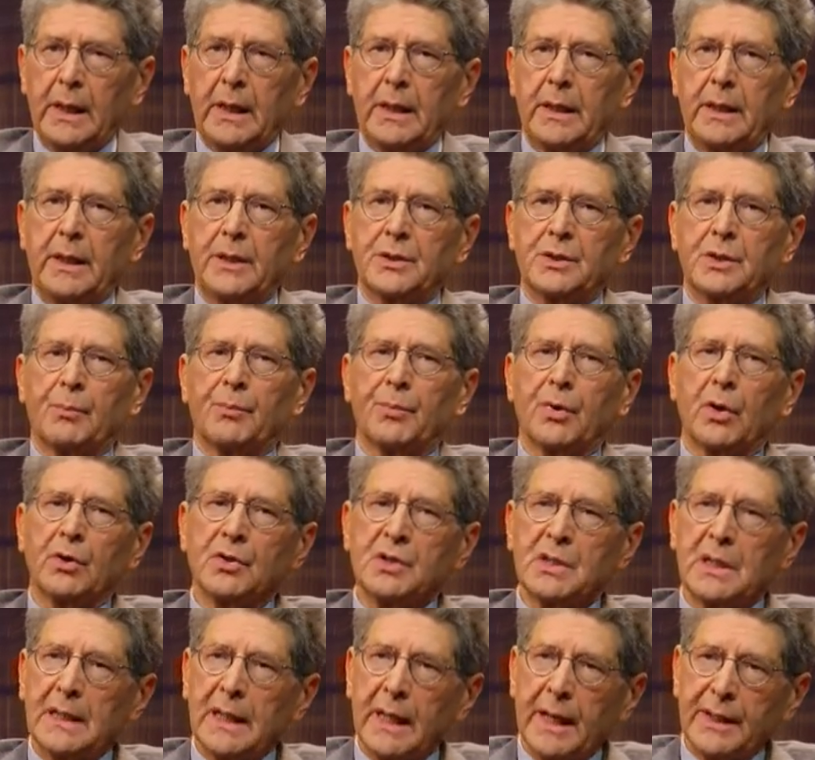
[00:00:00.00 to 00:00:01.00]
It's a
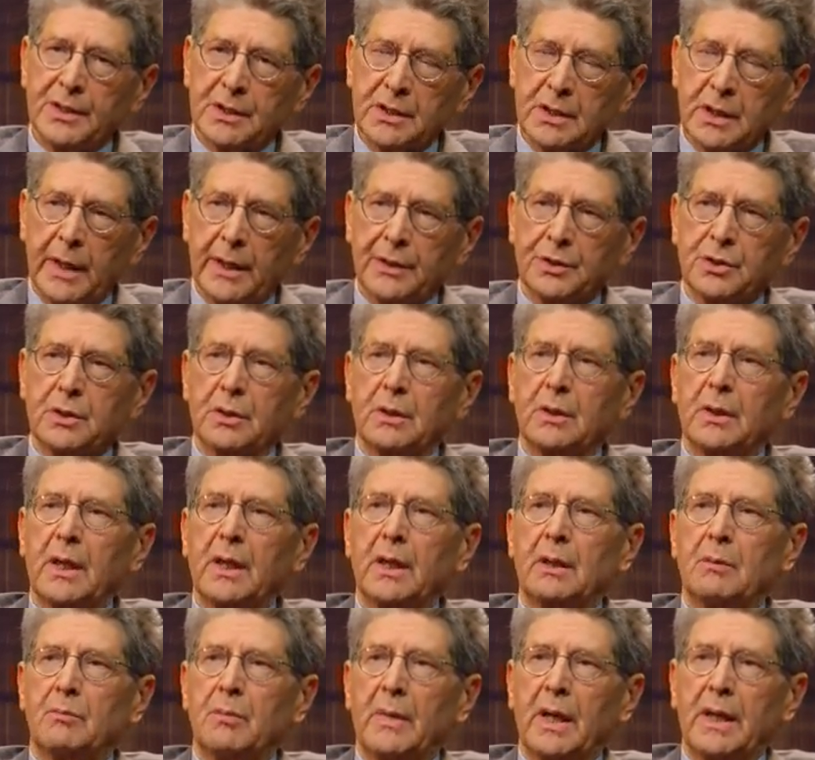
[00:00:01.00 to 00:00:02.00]
personalized touch.
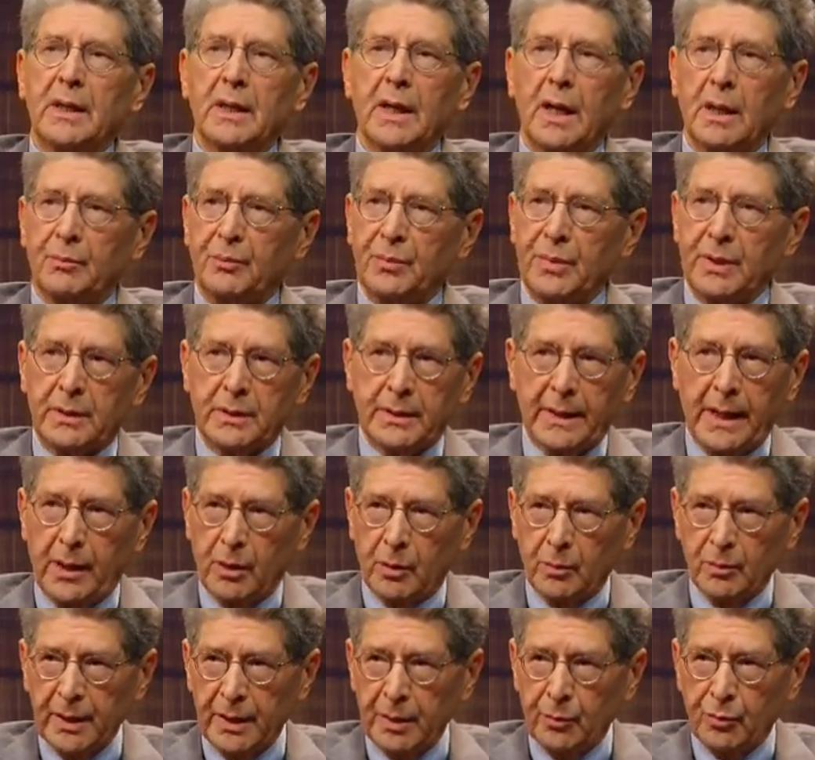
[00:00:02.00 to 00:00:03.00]
It may not be
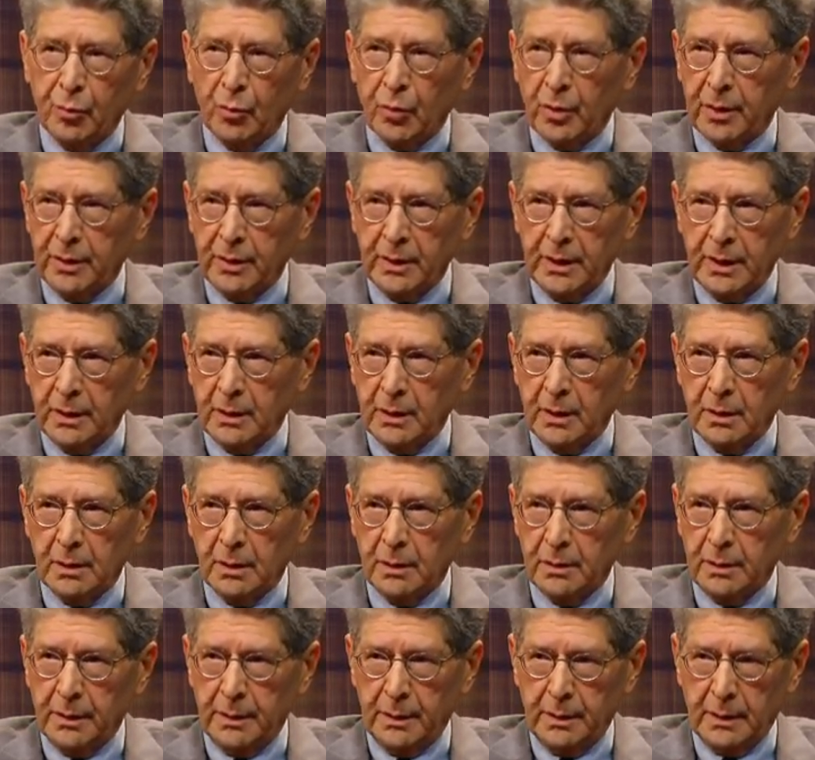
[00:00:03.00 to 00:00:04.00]
terribly important
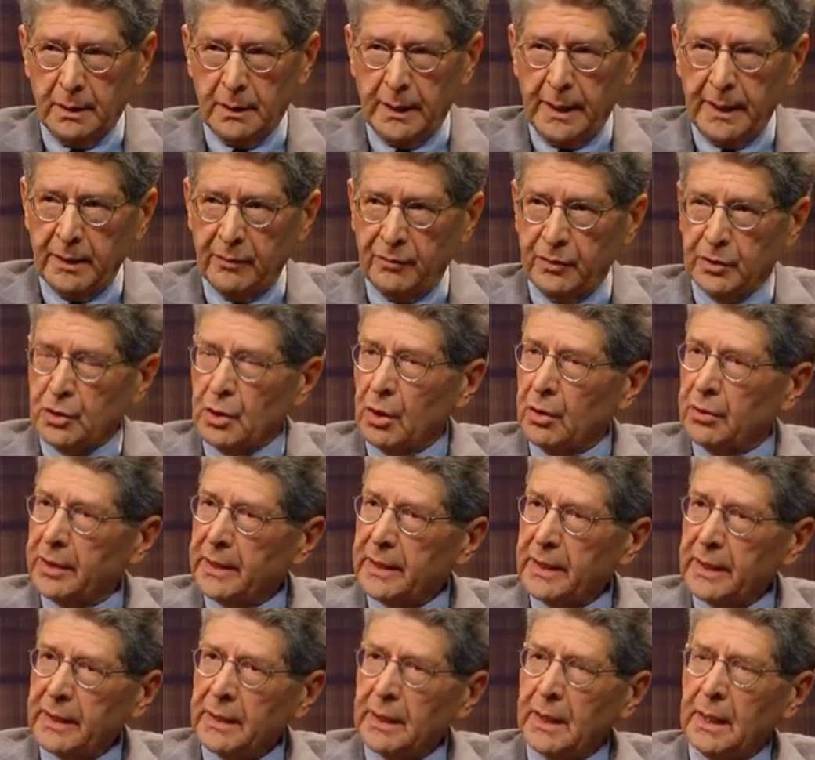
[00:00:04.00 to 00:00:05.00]
in the light of
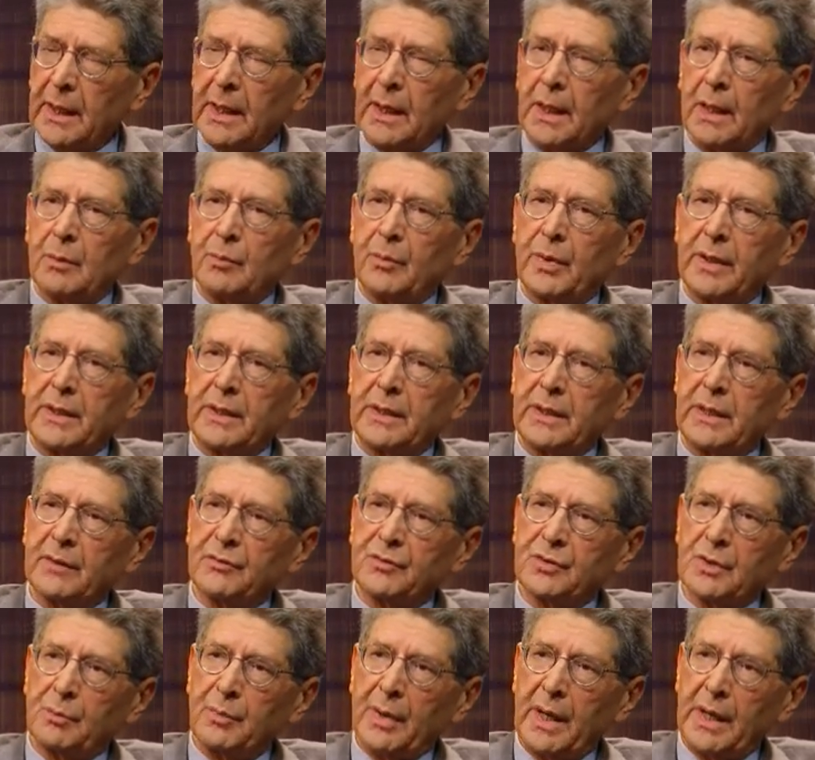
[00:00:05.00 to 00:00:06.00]
eternity, but it
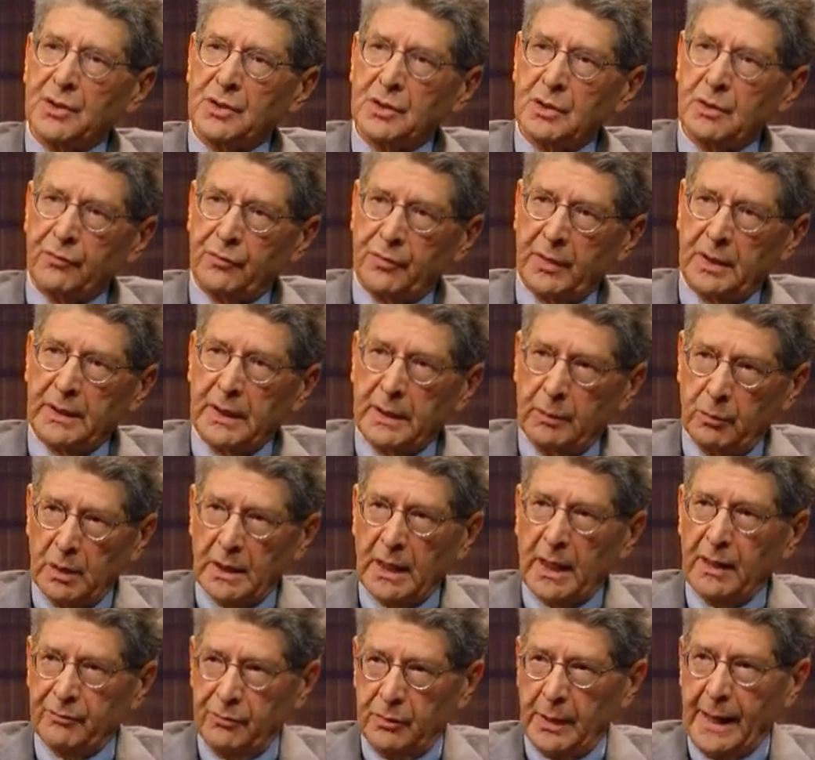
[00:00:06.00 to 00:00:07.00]
gives the patient a feeling, well,
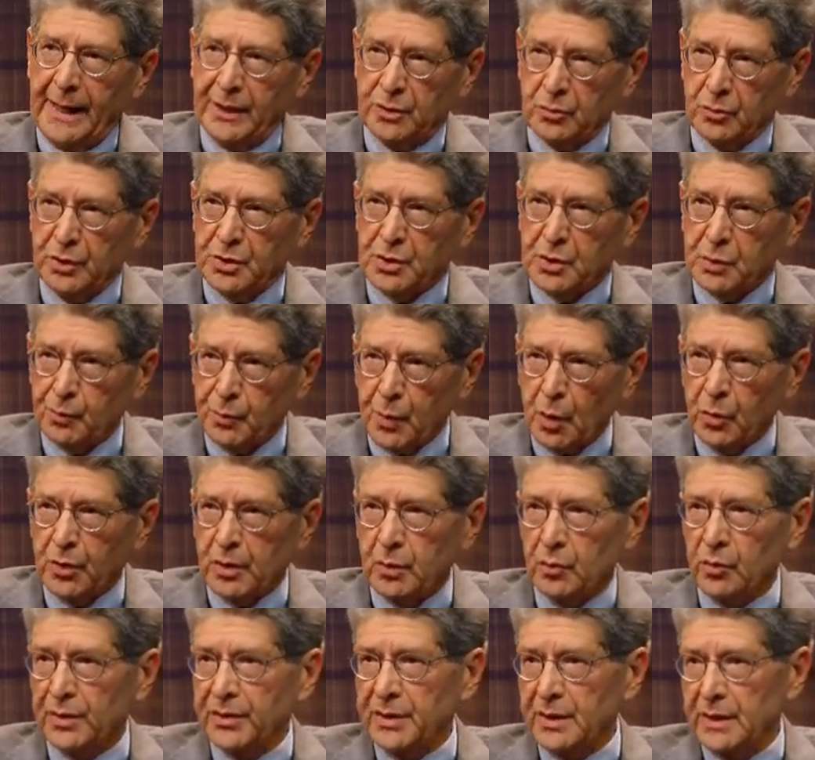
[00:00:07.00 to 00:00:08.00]
I've actually
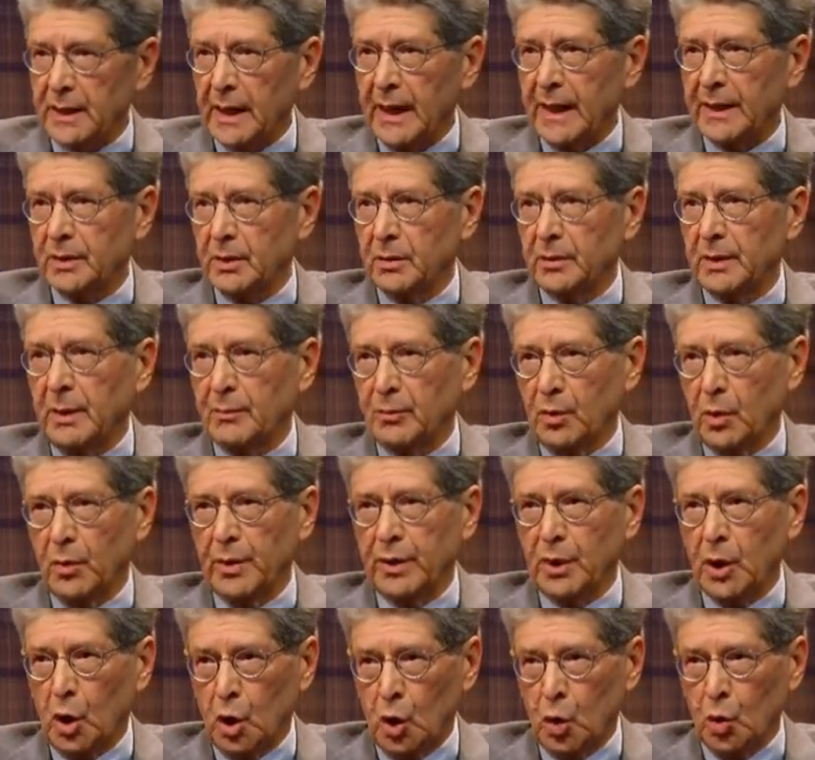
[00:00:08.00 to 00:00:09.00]
spoken with the doctor and I'm
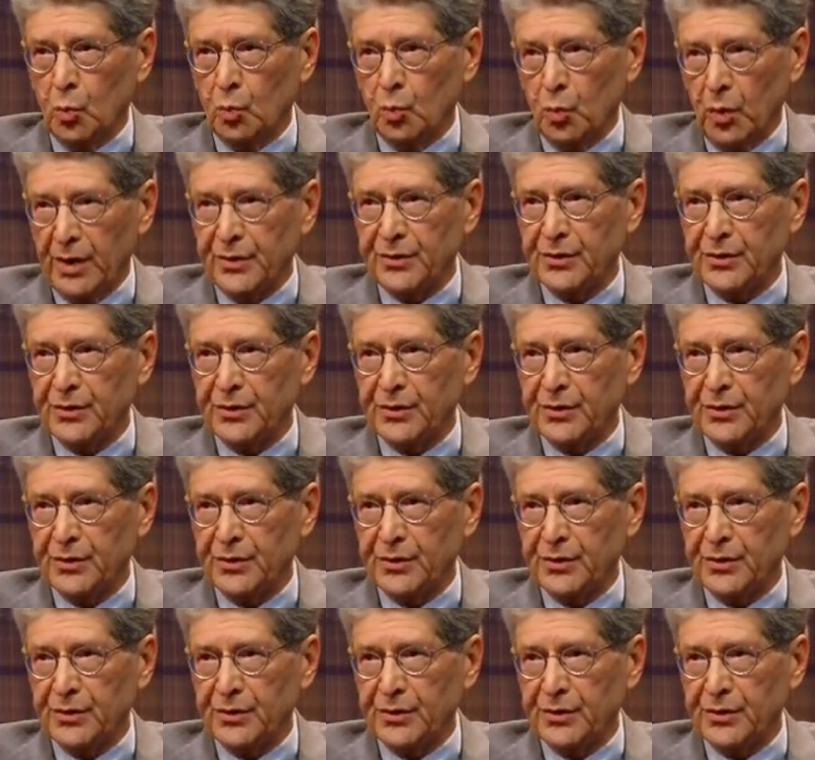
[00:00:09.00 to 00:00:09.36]
going home with